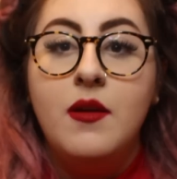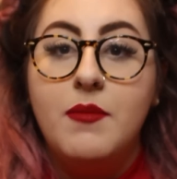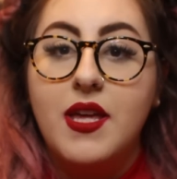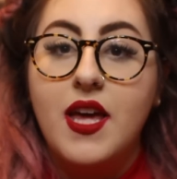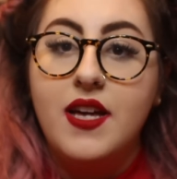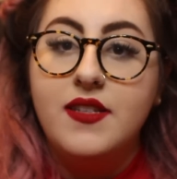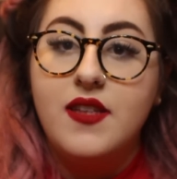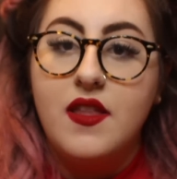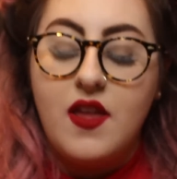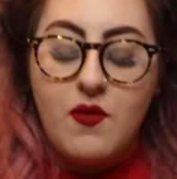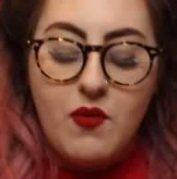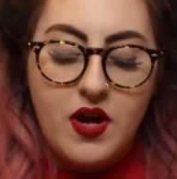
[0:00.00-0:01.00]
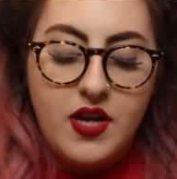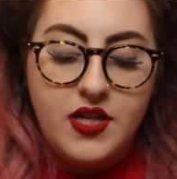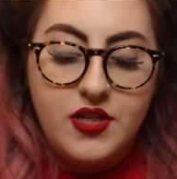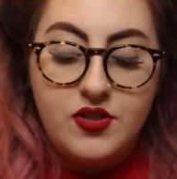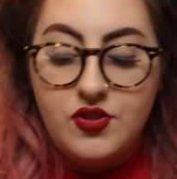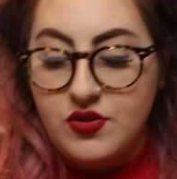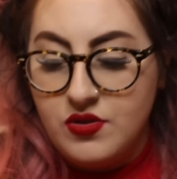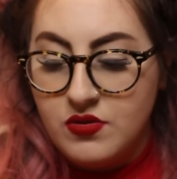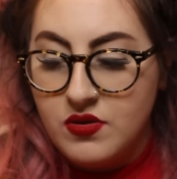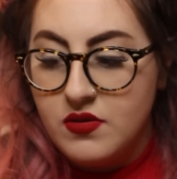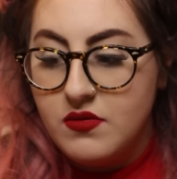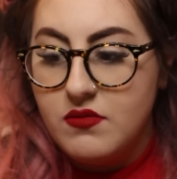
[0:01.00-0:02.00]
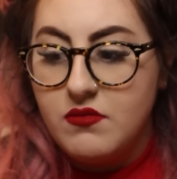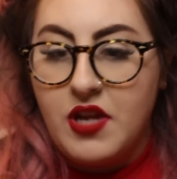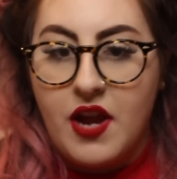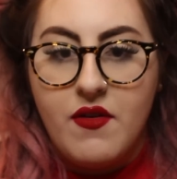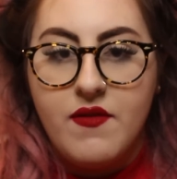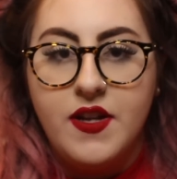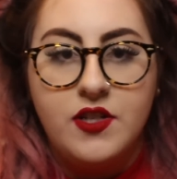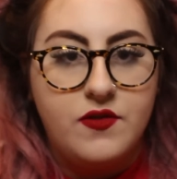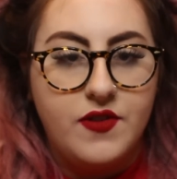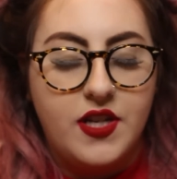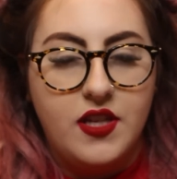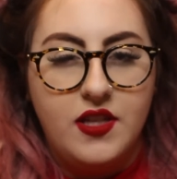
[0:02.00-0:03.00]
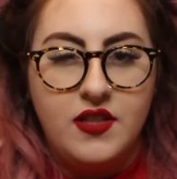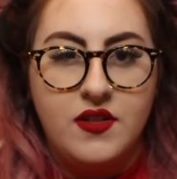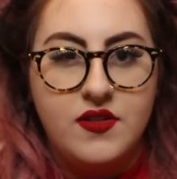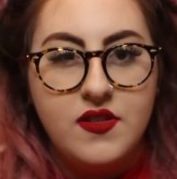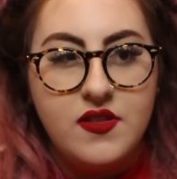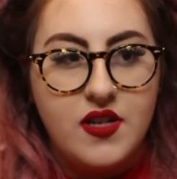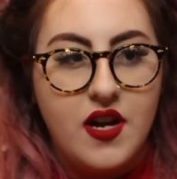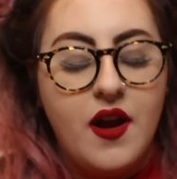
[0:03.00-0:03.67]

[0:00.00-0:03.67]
because they wanted to get revenge for killing their sister.